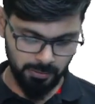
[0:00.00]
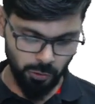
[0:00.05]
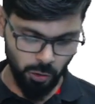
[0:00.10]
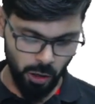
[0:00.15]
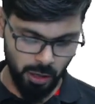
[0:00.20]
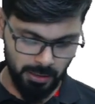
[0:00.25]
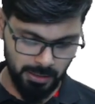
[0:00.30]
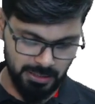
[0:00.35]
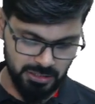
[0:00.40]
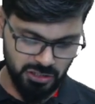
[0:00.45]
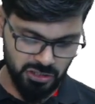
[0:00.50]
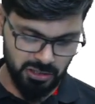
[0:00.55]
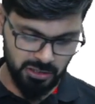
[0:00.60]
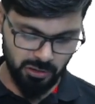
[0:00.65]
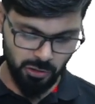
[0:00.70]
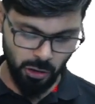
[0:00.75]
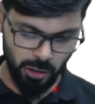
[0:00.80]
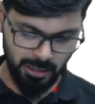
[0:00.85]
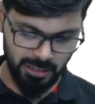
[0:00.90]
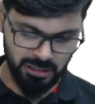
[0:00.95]
college
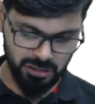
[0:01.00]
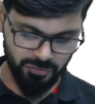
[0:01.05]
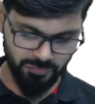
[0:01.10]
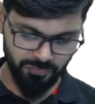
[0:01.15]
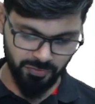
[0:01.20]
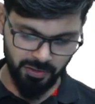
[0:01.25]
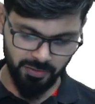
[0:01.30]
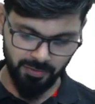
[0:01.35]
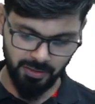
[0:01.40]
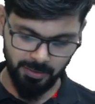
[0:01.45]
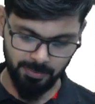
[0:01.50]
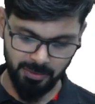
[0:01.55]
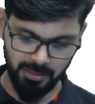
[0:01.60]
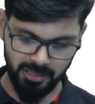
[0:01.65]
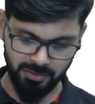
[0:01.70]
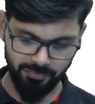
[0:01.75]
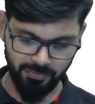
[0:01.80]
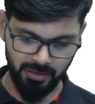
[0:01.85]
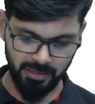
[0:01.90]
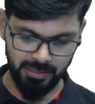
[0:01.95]
fee will be
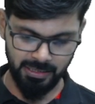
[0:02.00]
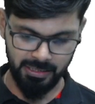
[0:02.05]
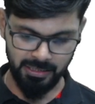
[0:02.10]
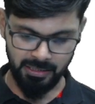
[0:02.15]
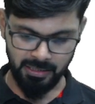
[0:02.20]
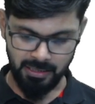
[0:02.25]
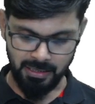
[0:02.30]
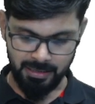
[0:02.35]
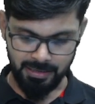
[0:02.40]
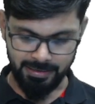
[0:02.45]
refunded.